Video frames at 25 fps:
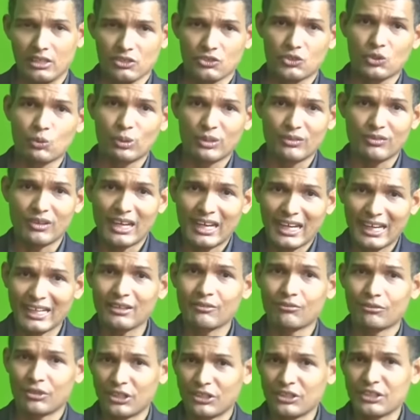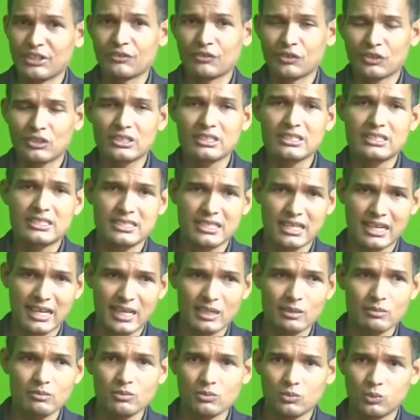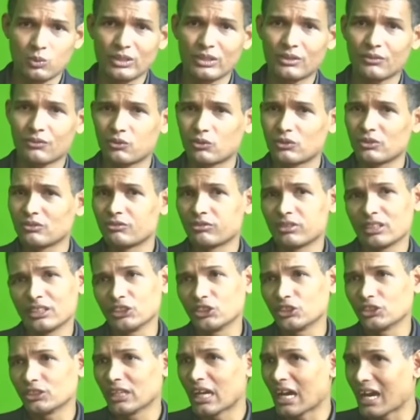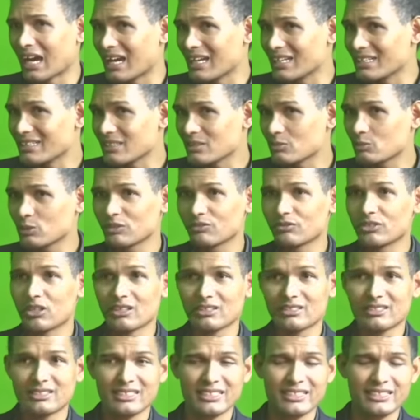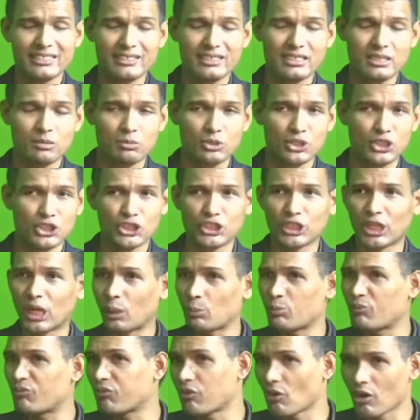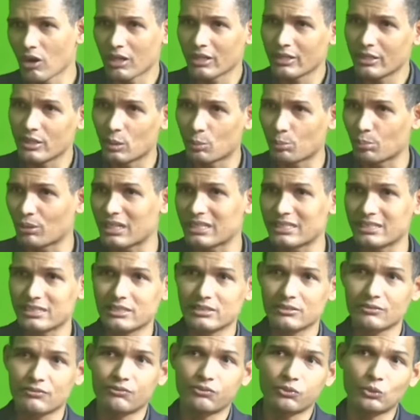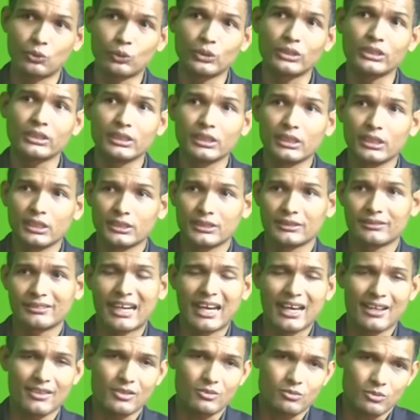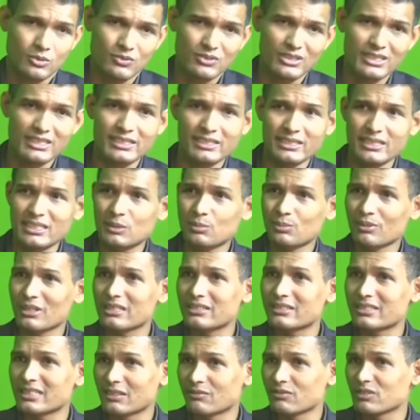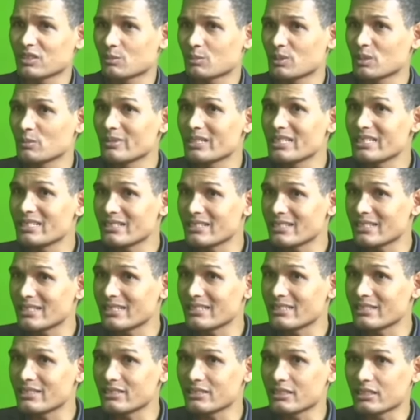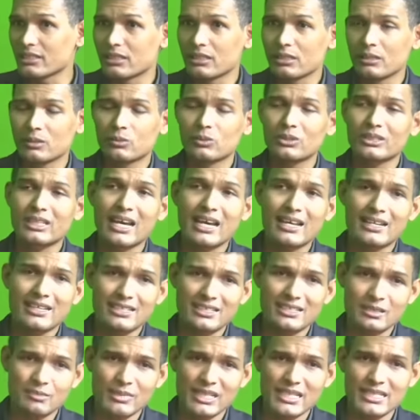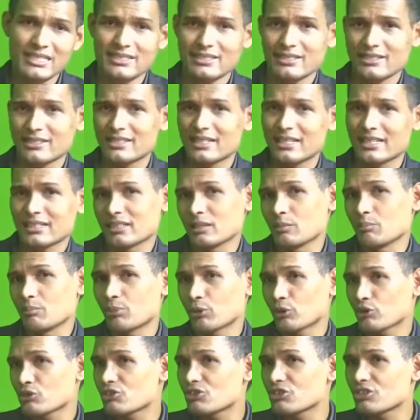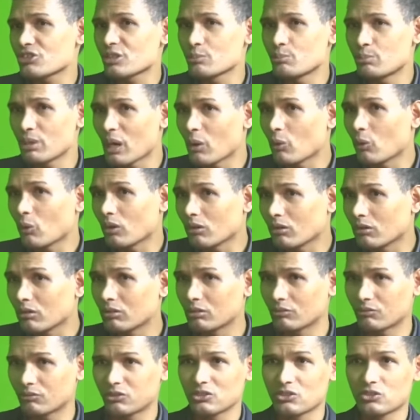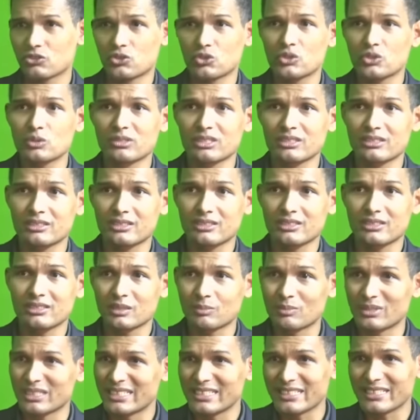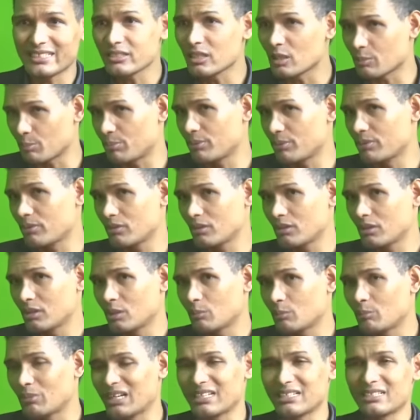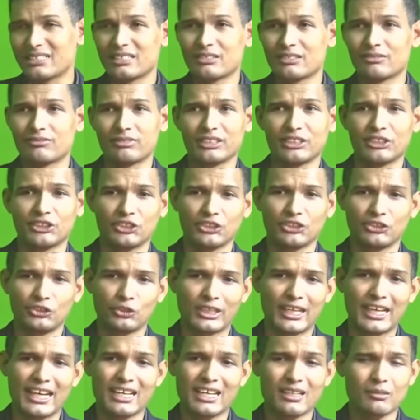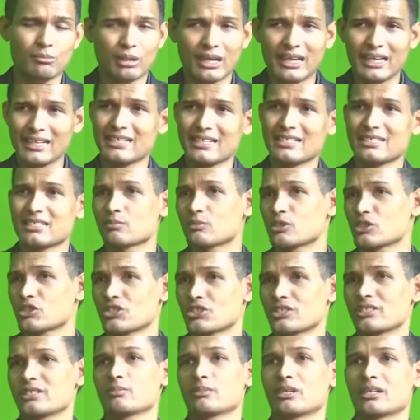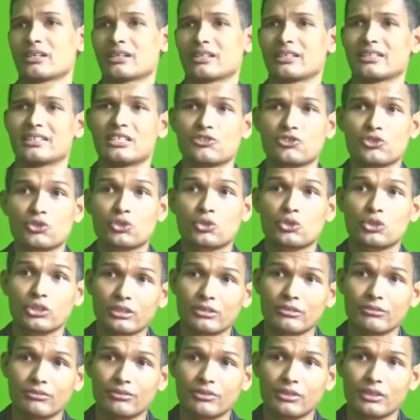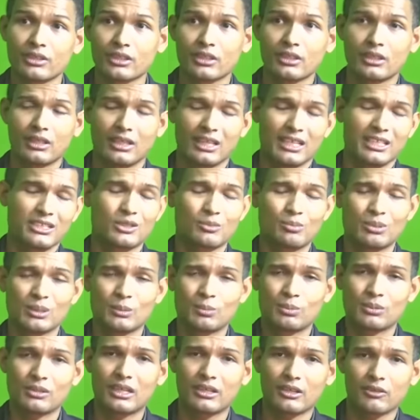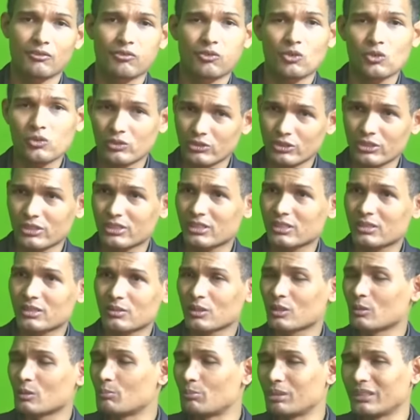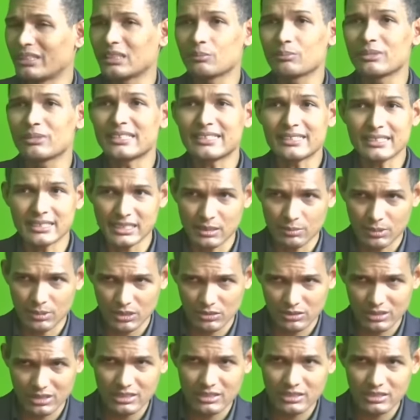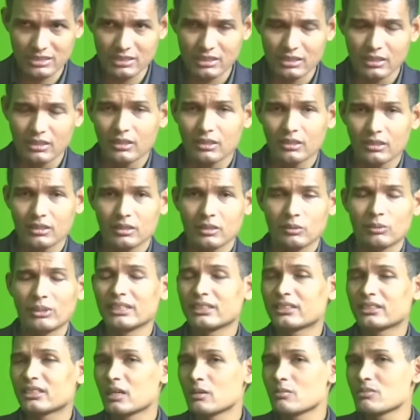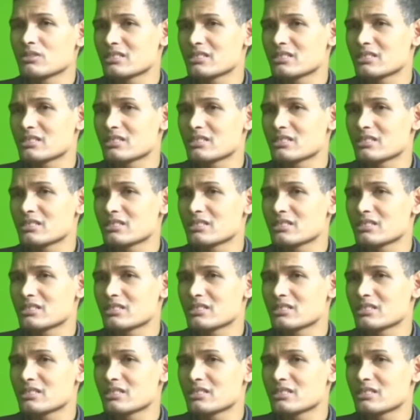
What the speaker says: So we've had a very difficult time with food inflation, and we've not seen some sharp fall in the price of food. Rather, we've seen these price levels be maintained. What that has meant is that the purchasing power of consumers has been eaten up by this inflation. You can't buy as much of the market as you could have. And so people are, of course, complaining bitterly about this. When it comes to